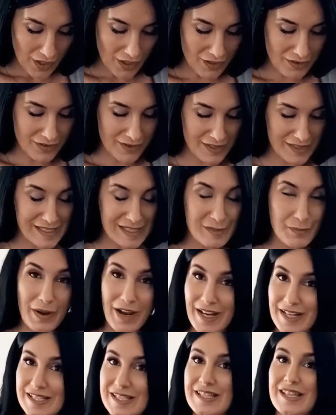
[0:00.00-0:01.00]
the
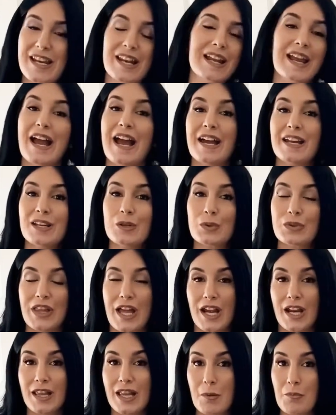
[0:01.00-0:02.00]
spice that I added with
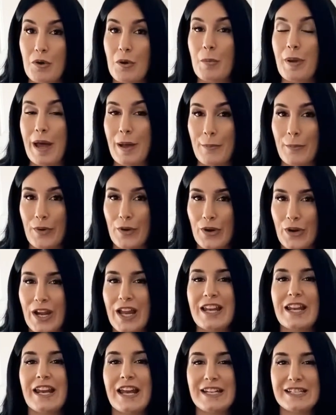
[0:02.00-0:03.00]
that Aleppo pepper,
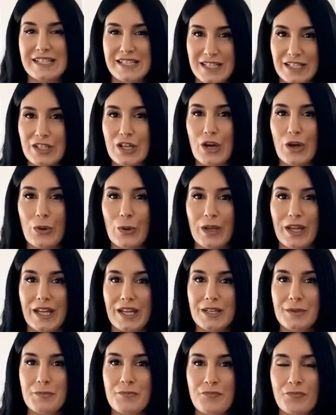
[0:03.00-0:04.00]
and I did go
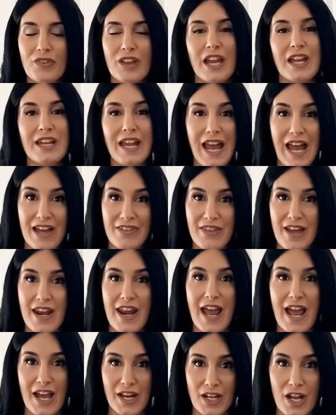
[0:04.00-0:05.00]
in and add that
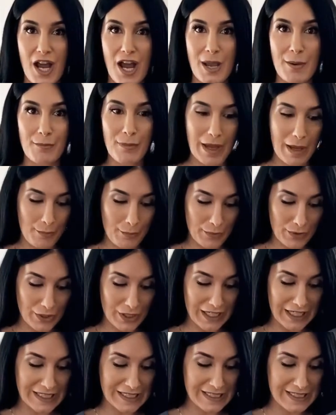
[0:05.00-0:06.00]
Anaheim pepper.
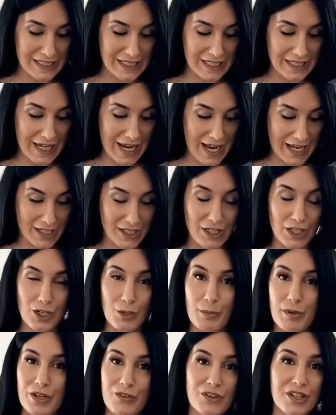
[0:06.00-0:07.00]
It did add a little
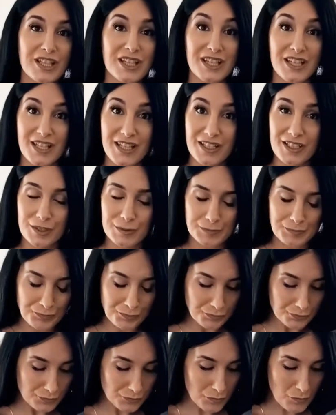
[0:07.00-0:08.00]
bit of a kick.
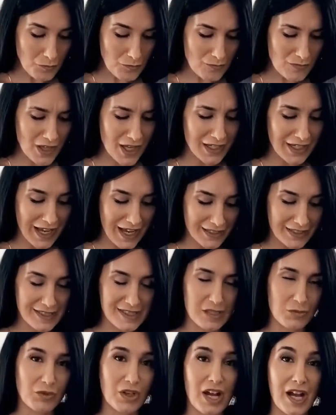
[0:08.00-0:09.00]
I added
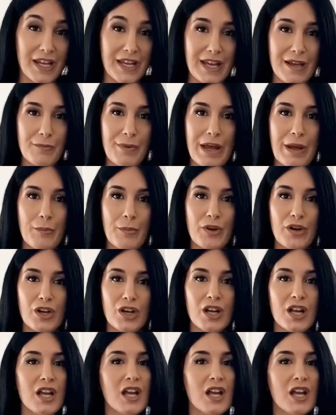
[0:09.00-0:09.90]
some cayenne pepper,